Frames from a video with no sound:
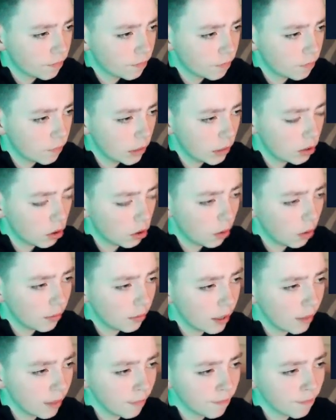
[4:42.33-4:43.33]
Tomine,
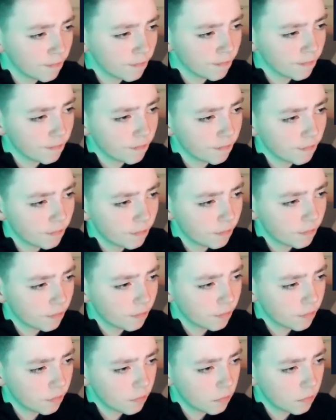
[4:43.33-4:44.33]

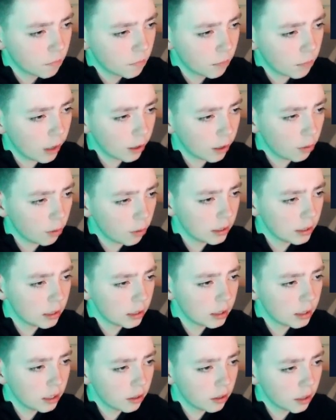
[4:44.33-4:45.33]
back away to
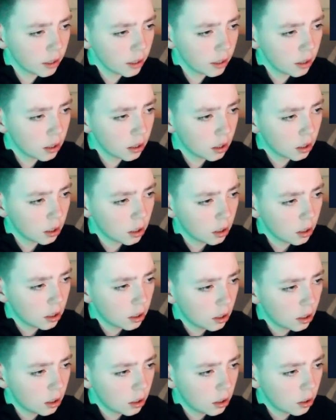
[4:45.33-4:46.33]
Tierney,
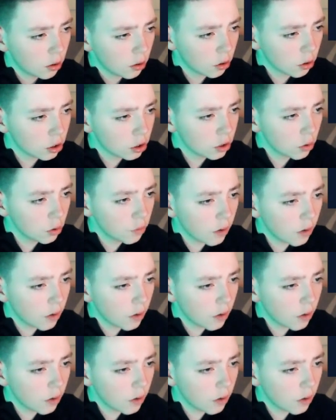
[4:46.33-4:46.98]
crosses over,